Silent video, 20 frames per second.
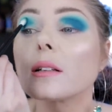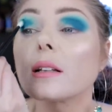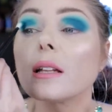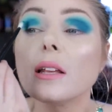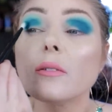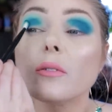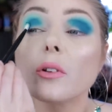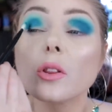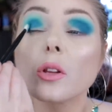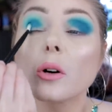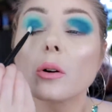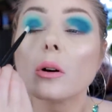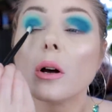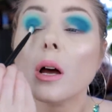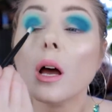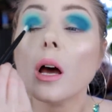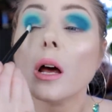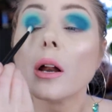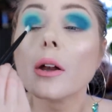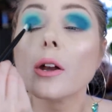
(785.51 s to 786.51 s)
And even though
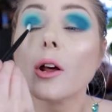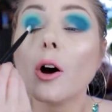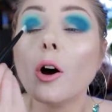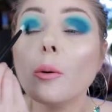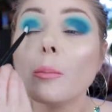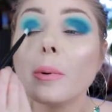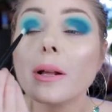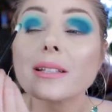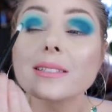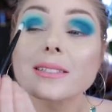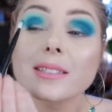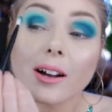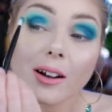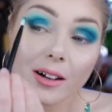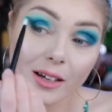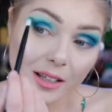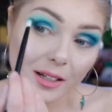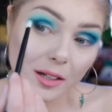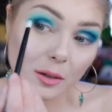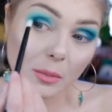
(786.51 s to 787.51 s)
nobody's
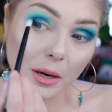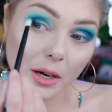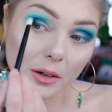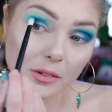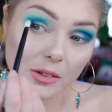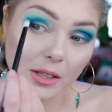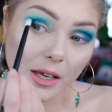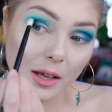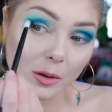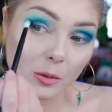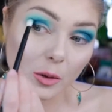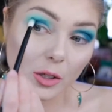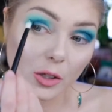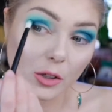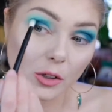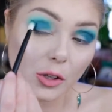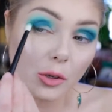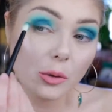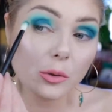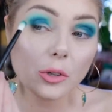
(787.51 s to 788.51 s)
talking about that one
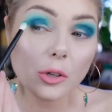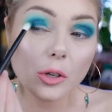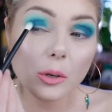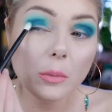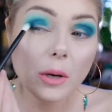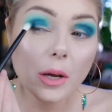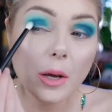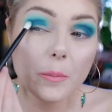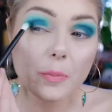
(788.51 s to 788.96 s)
on YouTube,